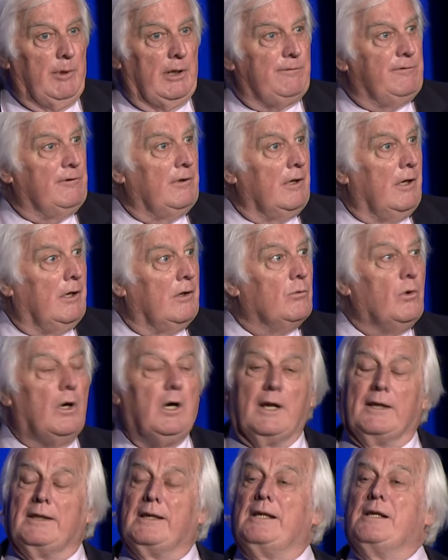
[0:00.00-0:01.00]
for a long
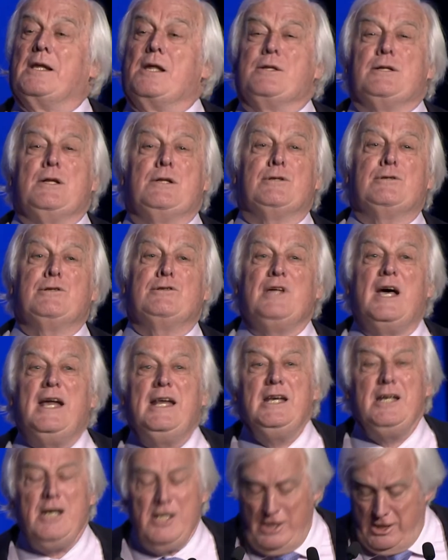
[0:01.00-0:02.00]
while, and then there's this
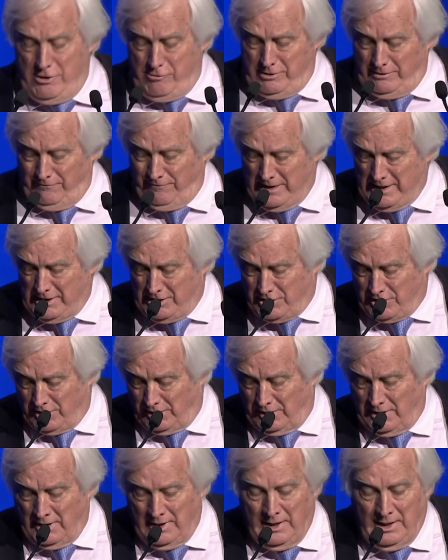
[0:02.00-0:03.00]
sudden new
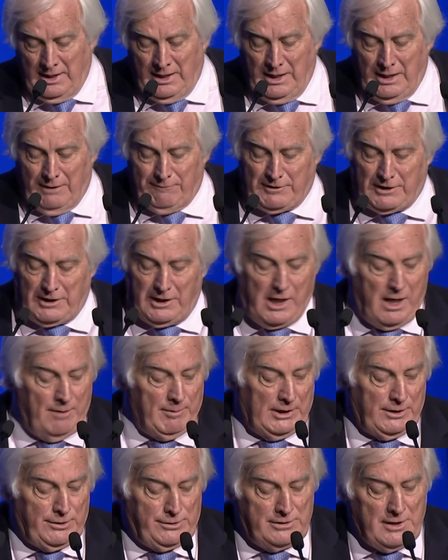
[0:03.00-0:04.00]
invention of
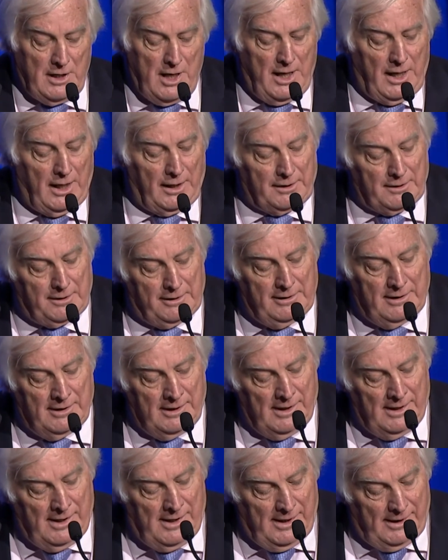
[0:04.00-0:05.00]
climate science.
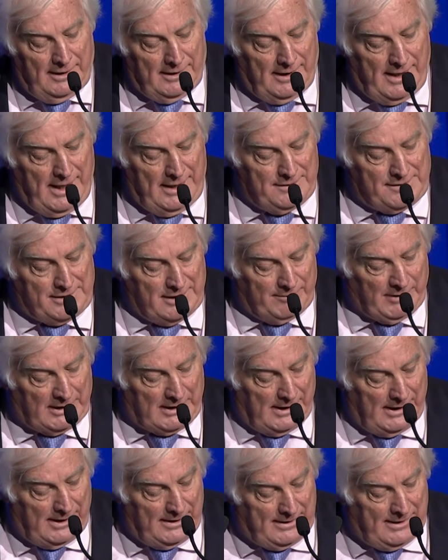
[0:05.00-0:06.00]
And I had some of
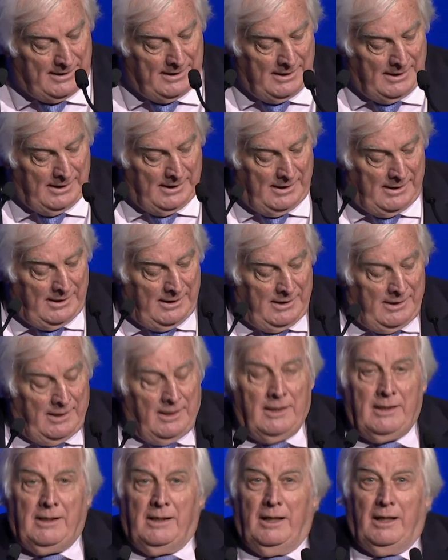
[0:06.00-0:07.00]
these
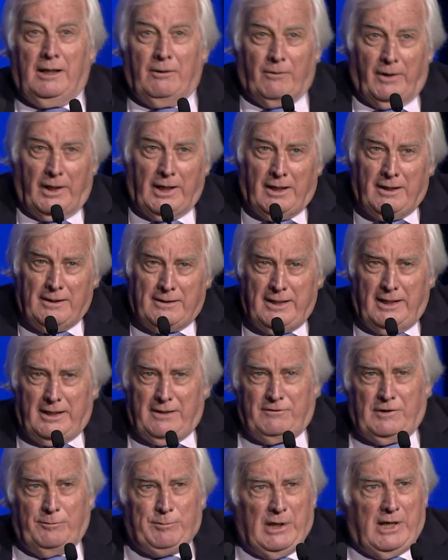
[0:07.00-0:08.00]
when I was head
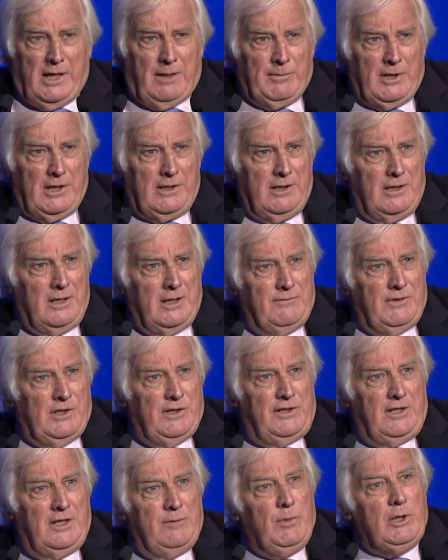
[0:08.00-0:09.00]
of department at the
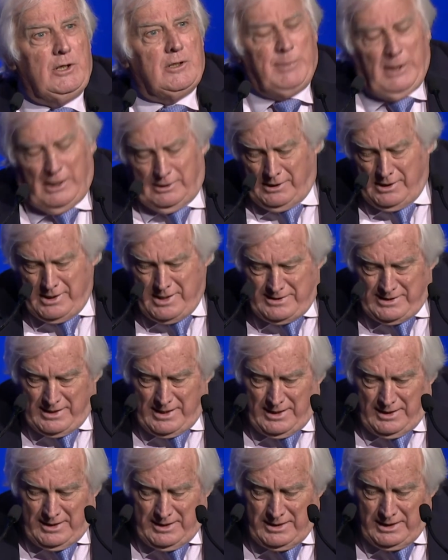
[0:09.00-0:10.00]
University of Melbourne, and these
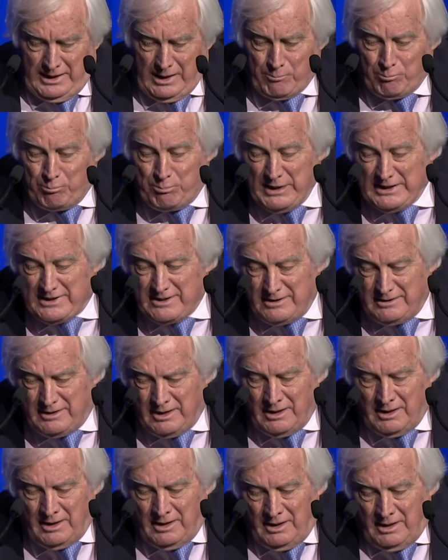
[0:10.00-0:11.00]
are
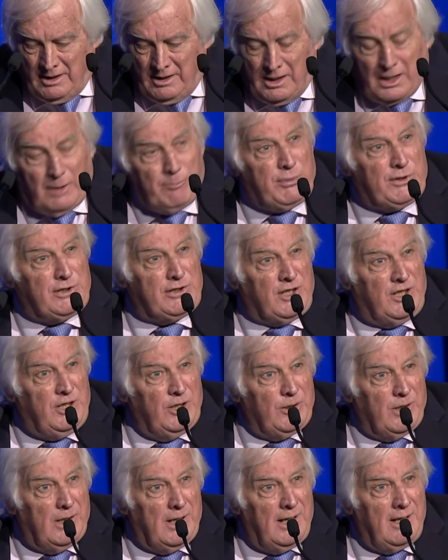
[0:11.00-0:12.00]
embittered,
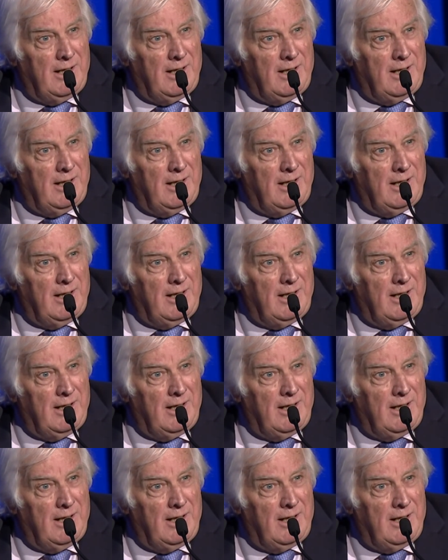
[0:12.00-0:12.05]
obscure,